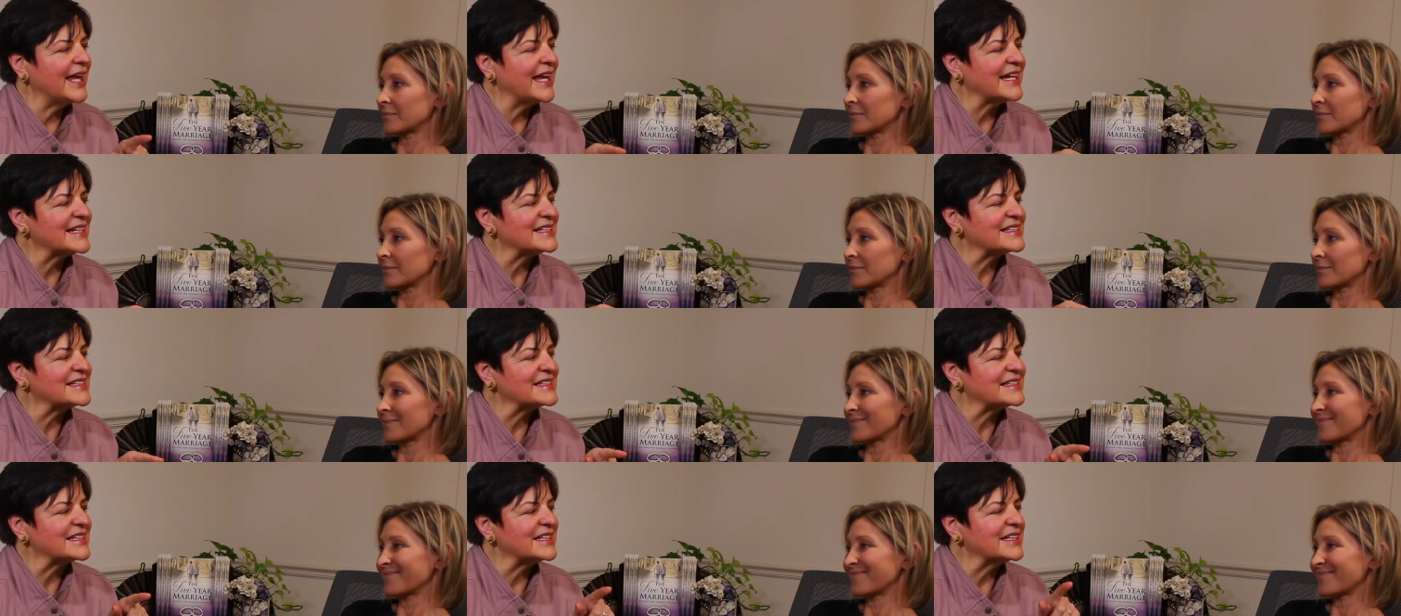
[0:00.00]

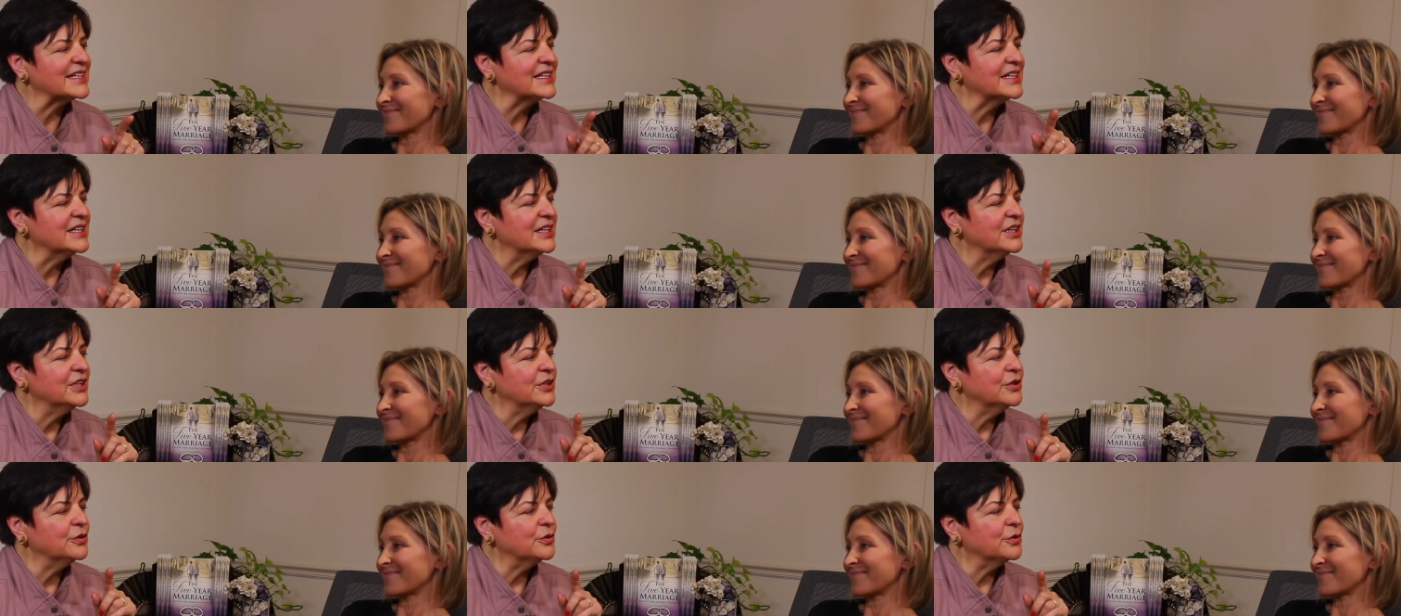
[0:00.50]
Speaker 1: asked
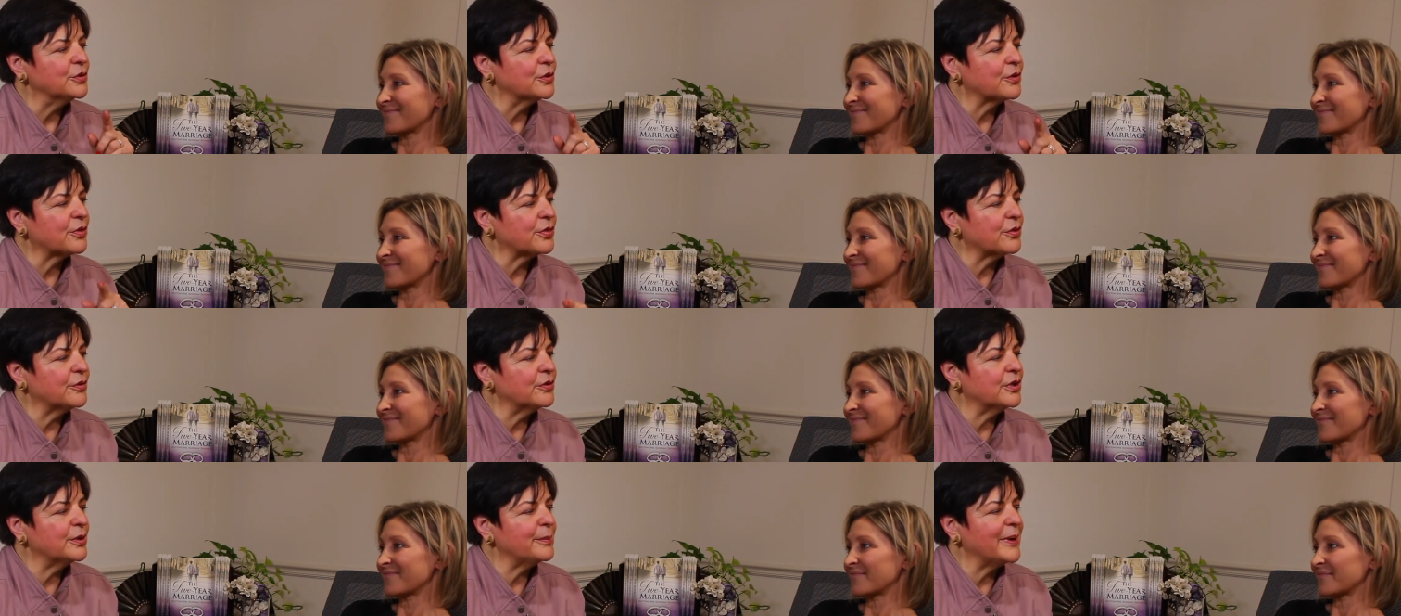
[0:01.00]
or
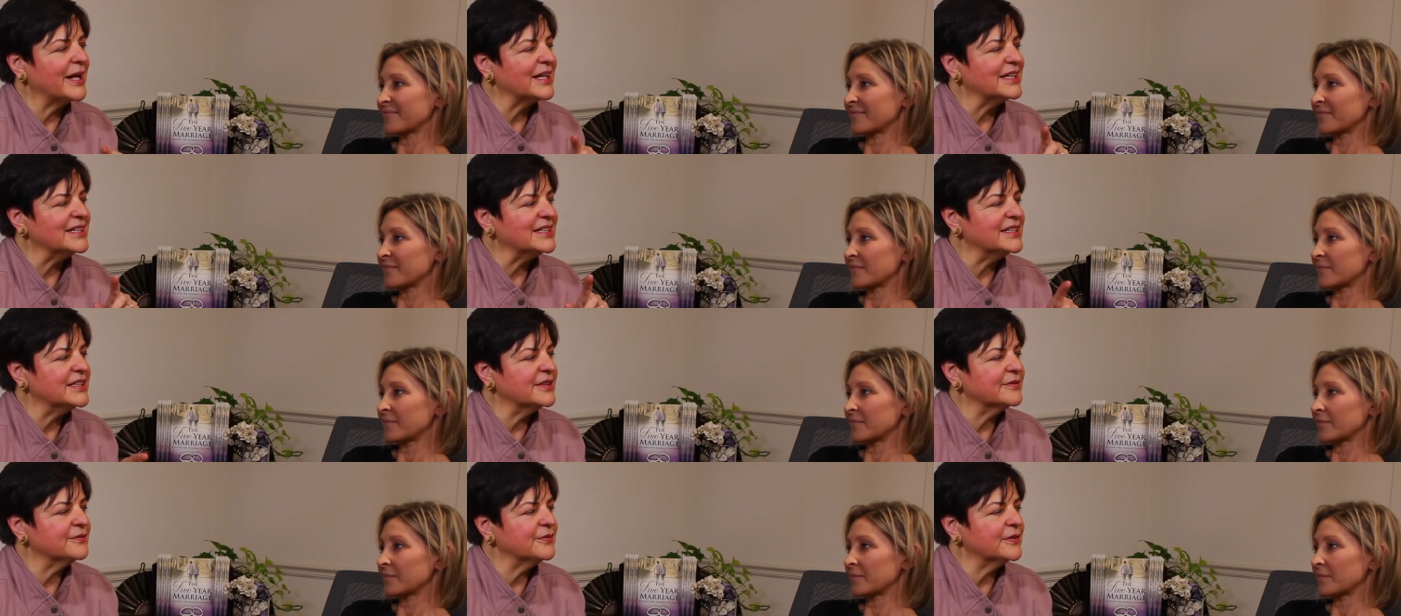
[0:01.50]
thought about
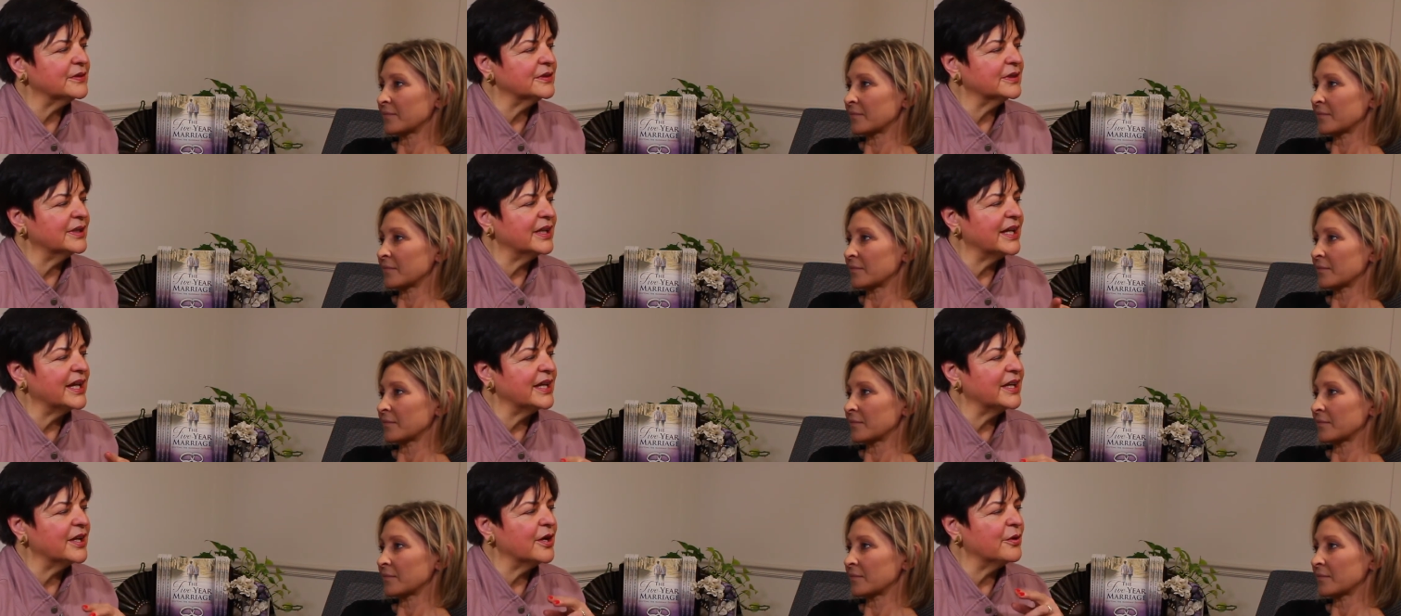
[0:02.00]

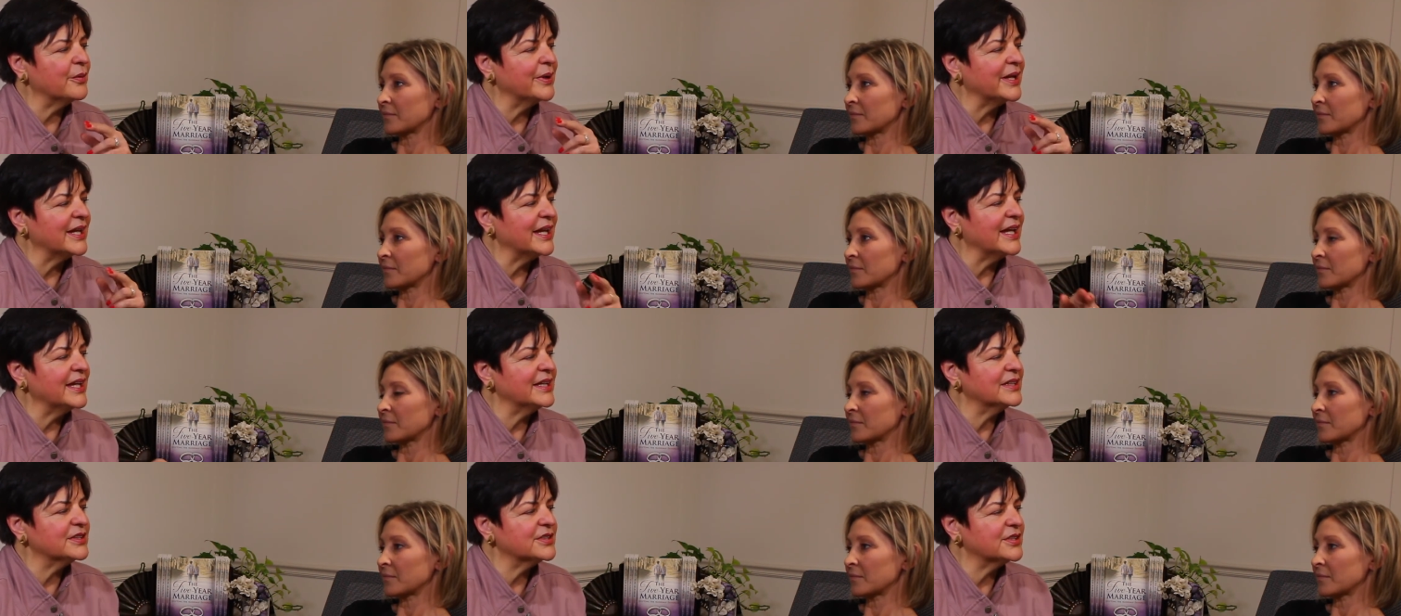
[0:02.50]
differently going
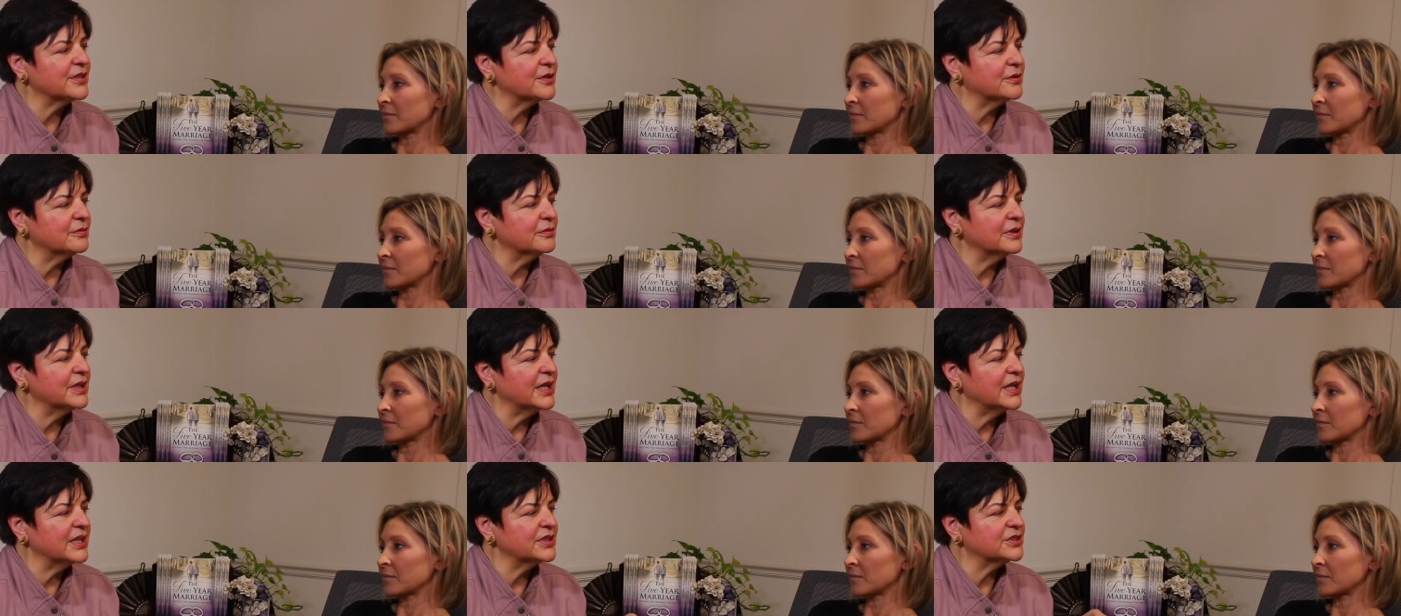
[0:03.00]
into the
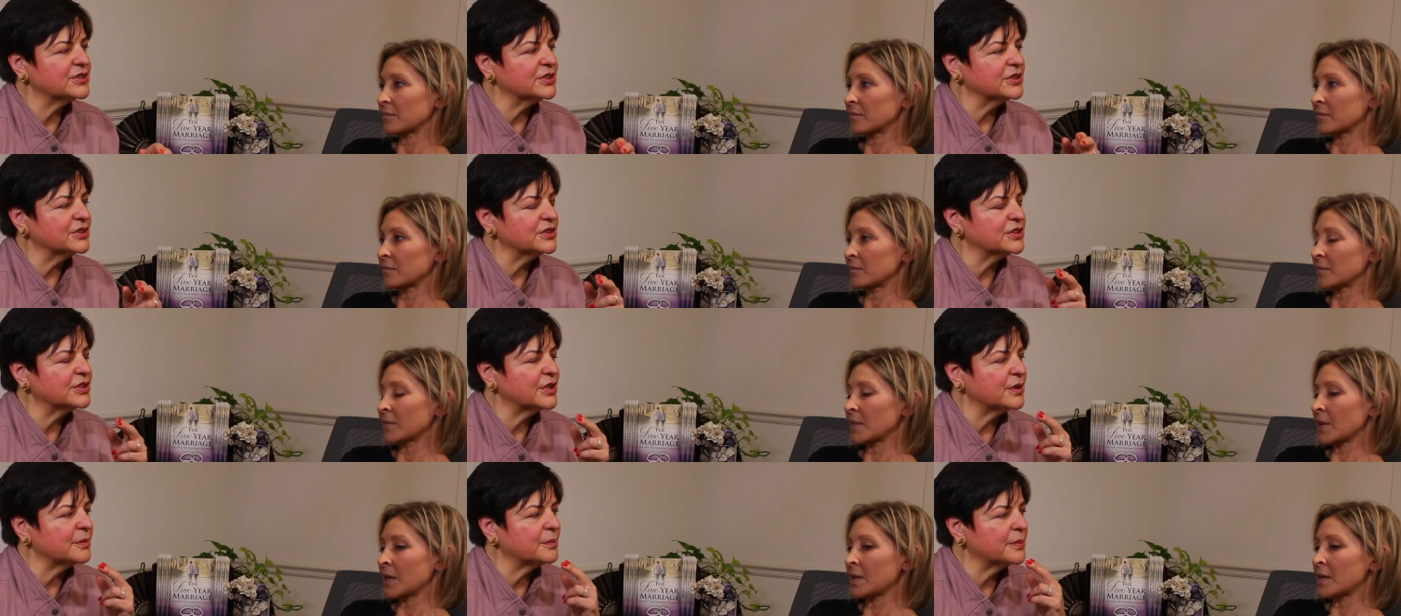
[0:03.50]

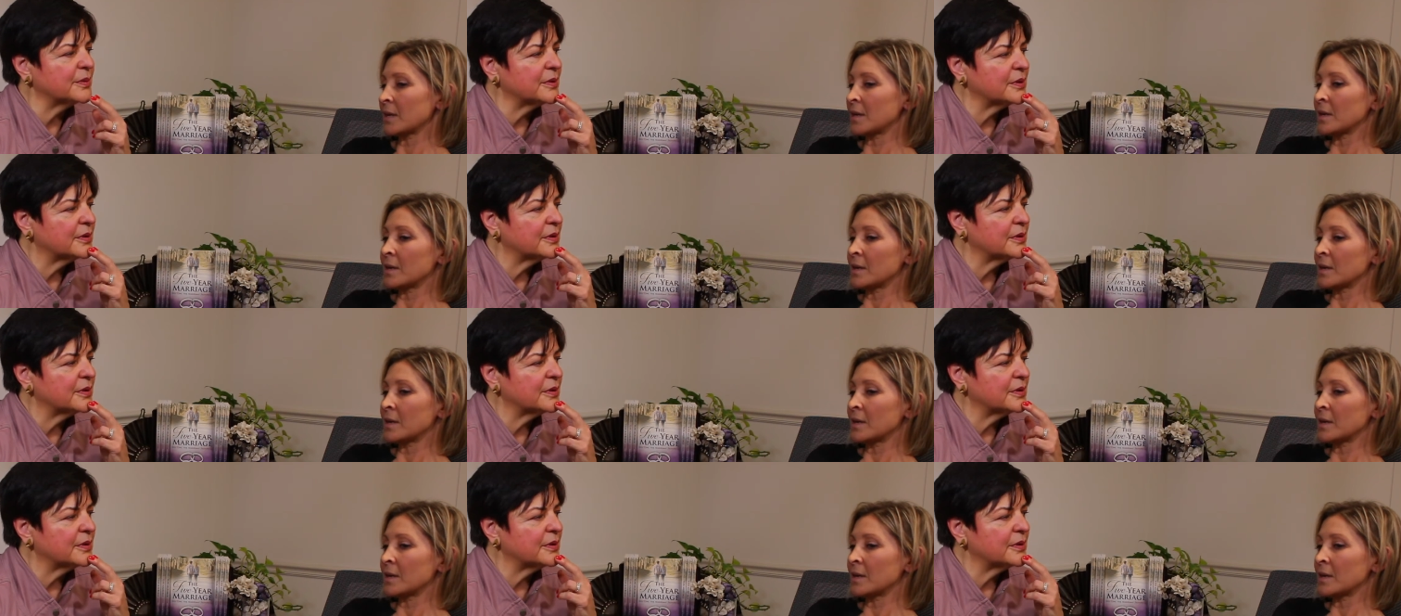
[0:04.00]
relationship?